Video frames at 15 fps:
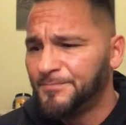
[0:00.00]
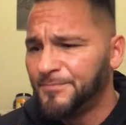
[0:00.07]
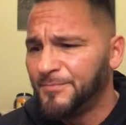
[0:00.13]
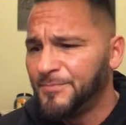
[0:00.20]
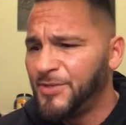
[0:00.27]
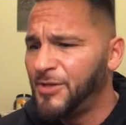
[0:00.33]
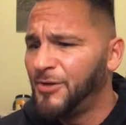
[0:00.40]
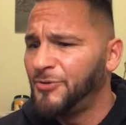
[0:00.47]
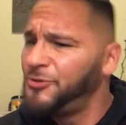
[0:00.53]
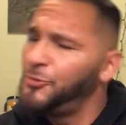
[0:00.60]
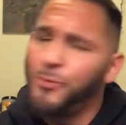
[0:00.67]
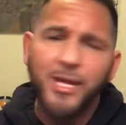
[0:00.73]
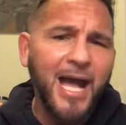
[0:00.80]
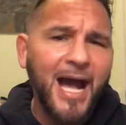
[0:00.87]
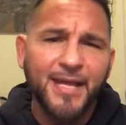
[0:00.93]
you
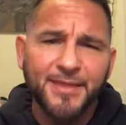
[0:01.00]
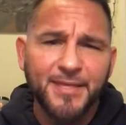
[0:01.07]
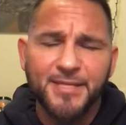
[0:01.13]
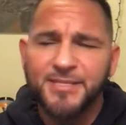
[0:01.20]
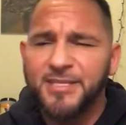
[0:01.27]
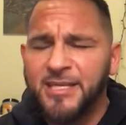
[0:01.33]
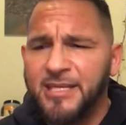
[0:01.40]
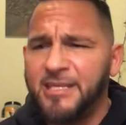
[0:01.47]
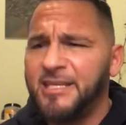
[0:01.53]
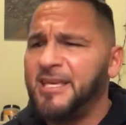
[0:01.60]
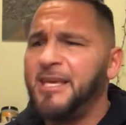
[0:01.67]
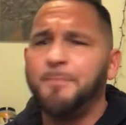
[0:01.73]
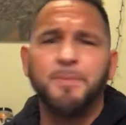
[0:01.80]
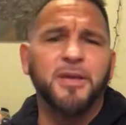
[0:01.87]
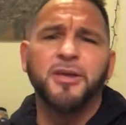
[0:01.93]
got this,
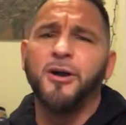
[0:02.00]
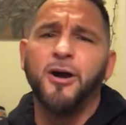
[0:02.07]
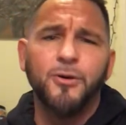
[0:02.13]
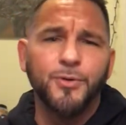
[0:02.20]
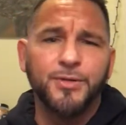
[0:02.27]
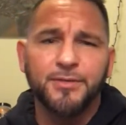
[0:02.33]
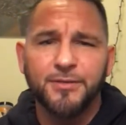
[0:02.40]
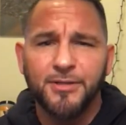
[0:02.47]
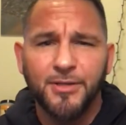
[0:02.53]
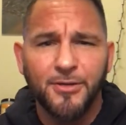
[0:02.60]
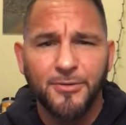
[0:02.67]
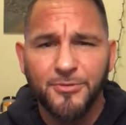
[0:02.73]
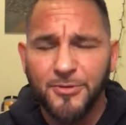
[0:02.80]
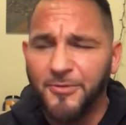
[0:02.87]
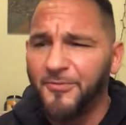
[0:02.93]
keep it going,
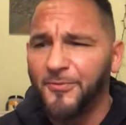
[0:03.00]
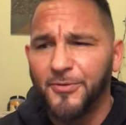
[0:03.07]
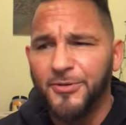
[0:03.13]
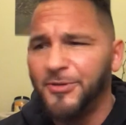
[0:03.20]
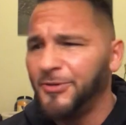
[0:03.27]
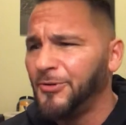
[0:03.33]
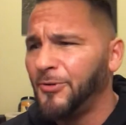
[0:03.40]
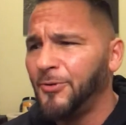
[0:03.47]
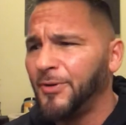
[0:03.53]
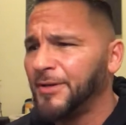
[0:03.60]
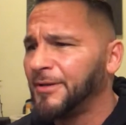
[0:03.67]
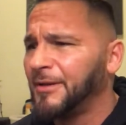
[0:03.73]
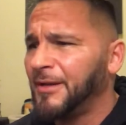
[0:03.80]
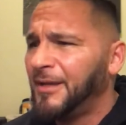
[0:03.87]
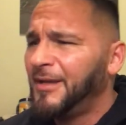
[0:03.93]
good for you.
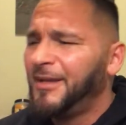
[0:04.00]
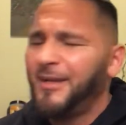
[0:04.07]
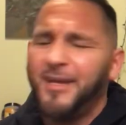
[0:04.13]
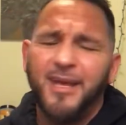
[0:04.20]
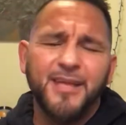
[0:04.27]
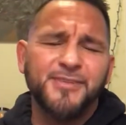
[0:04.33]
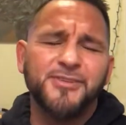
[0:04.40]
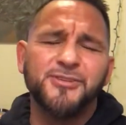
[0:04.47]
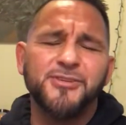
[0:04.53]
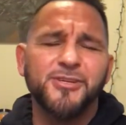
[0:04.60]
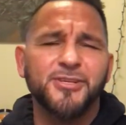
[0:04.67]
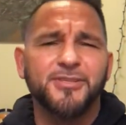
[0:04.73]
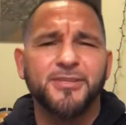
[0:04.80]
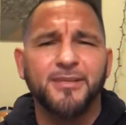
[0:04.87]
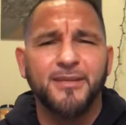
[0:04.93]
And it's
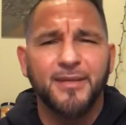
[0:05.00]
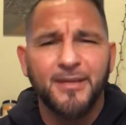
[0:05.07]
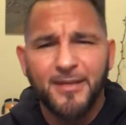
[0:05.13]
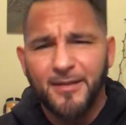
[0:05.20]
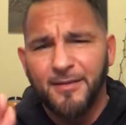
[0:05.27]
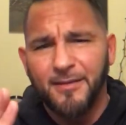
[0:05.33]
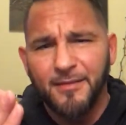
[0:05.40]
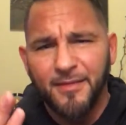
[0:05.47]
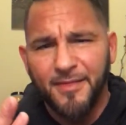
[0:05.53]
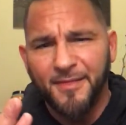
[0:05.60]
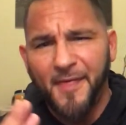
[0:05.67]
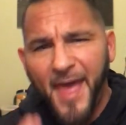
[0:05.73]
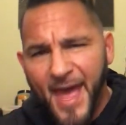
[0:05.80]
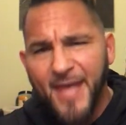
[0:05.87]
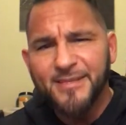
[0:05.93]
just
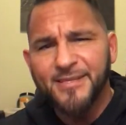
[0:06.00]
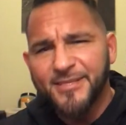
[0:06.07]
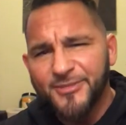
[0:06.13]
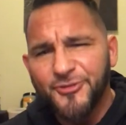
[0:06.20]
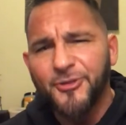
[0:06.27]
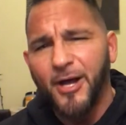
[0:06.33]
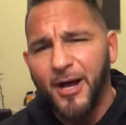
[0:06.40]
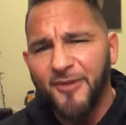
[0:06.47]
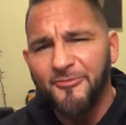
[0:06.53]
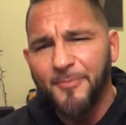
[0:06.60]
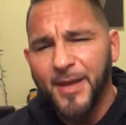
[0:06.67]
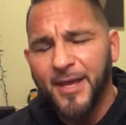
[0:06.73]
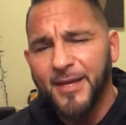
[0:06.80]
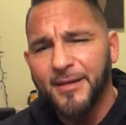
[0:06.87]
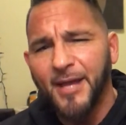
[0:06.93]
that stuff,
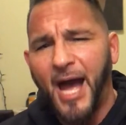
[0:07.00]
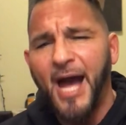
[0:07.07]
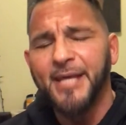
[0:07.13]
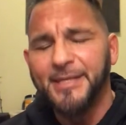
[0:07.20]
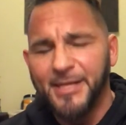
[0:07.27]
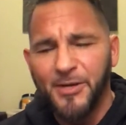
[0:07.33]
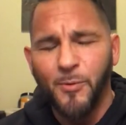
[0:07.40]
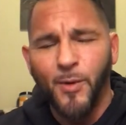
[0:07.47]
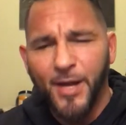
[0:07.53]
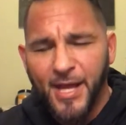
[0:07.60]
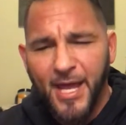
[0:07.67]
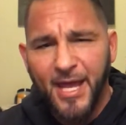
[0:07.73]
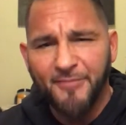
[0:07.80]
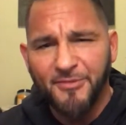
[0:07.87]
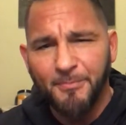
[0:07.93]
man. I didn't want to
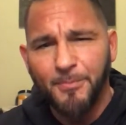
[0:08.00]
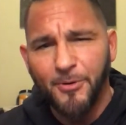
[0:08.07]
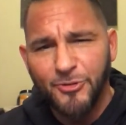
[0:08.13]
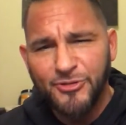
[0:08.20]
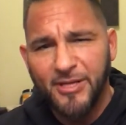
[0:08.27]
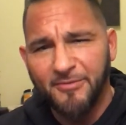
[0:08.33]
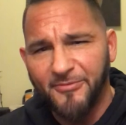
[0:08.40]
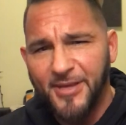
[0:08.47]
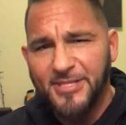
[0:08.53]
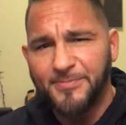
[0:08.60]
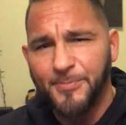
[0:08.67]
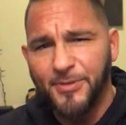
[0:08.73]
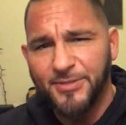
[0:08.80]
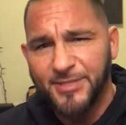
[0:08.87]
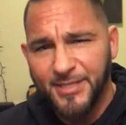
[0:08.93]
have to post on
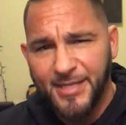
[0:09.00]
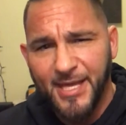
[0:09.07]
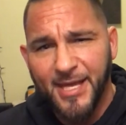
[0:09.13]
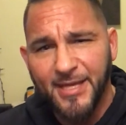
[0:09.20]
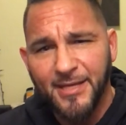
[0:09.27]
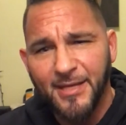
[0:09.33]
Facebook today